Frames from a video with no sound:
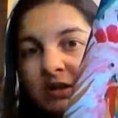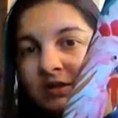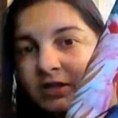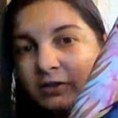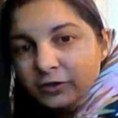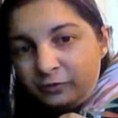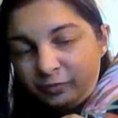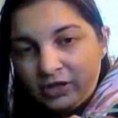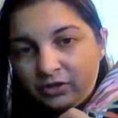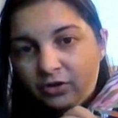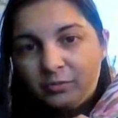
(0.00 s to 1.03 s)
So if you've
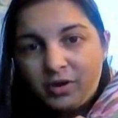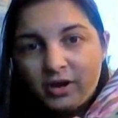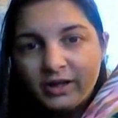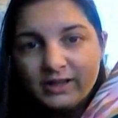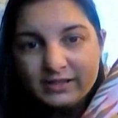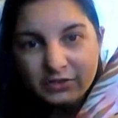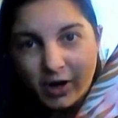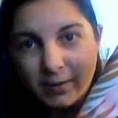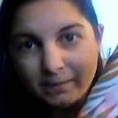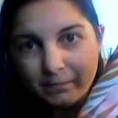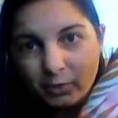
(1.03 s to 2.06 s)
been on my
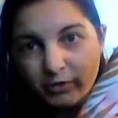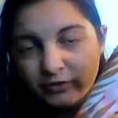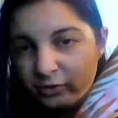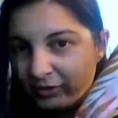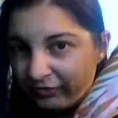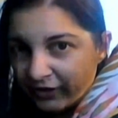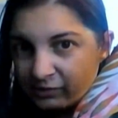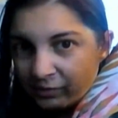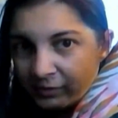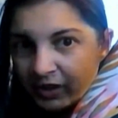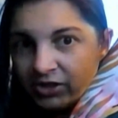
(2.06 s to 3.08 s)
Instagram or even on my
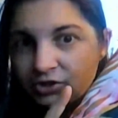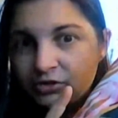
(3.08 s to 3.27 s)
Facebook page,